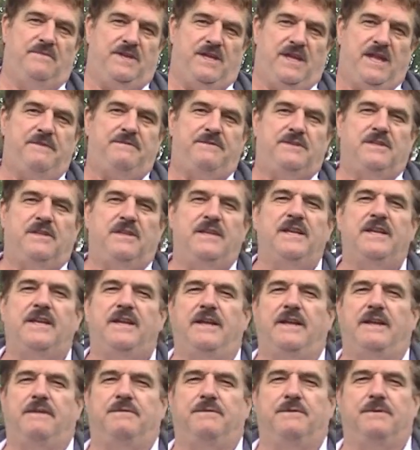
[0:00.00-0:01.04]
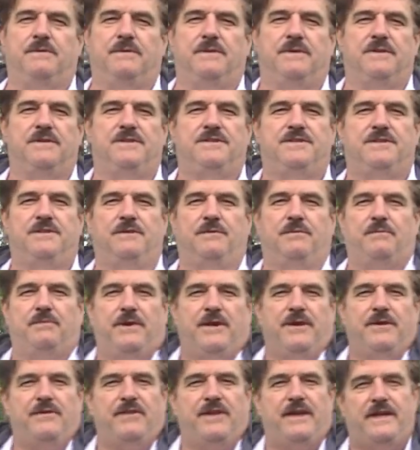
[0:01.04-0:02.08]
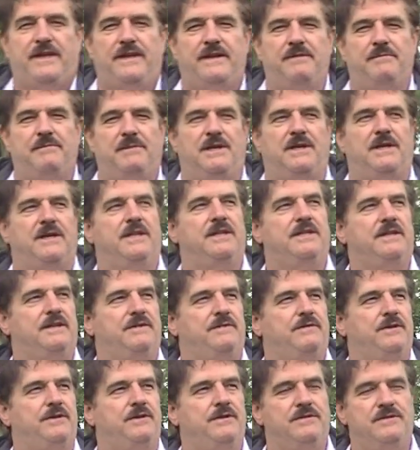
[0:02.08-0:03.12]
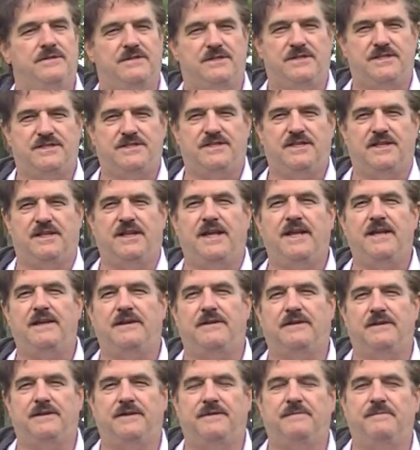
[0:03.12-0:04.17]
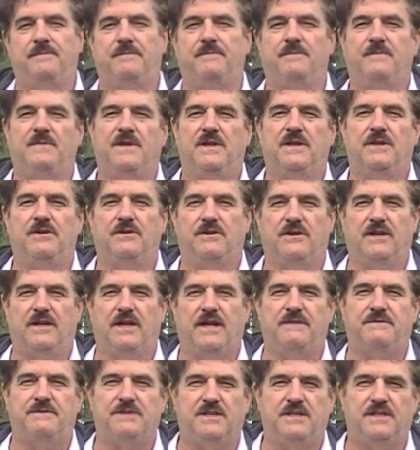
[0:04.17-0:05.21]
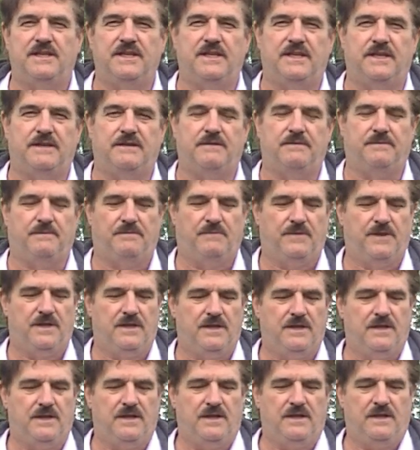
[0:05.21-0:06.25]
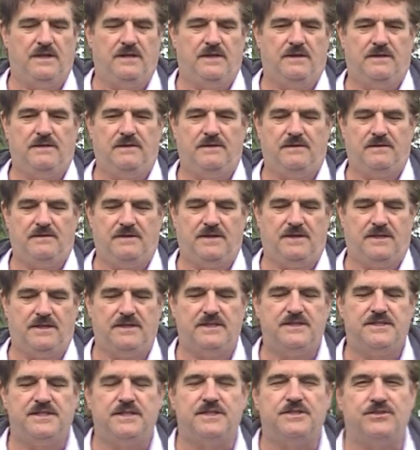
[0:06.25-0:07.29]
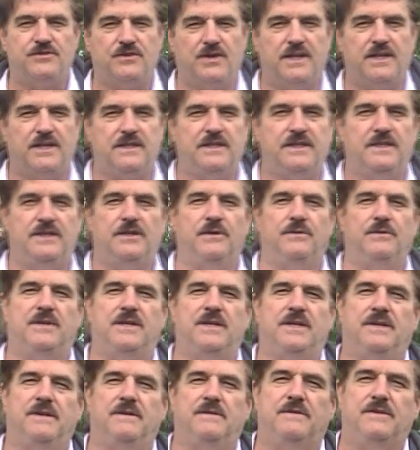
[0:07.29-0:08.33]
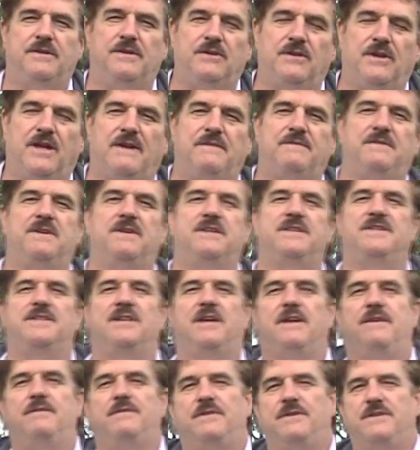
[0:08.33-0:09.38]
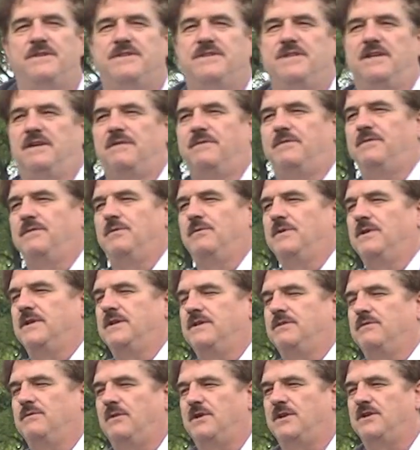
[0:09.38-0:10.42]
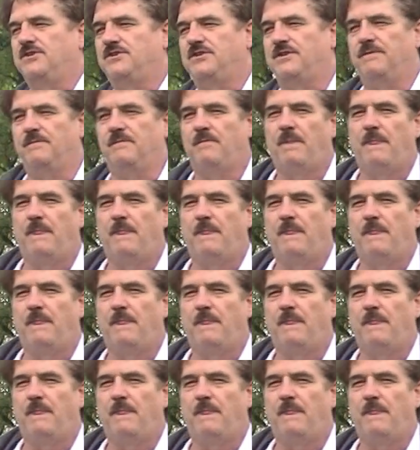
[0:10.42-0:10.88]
You have to clean it afterwards, so bear that in mind, that if you use this to lay on, you're going to have to clean. And it says dry clean only. You'll have to decide for yourself if you're willing to wash it.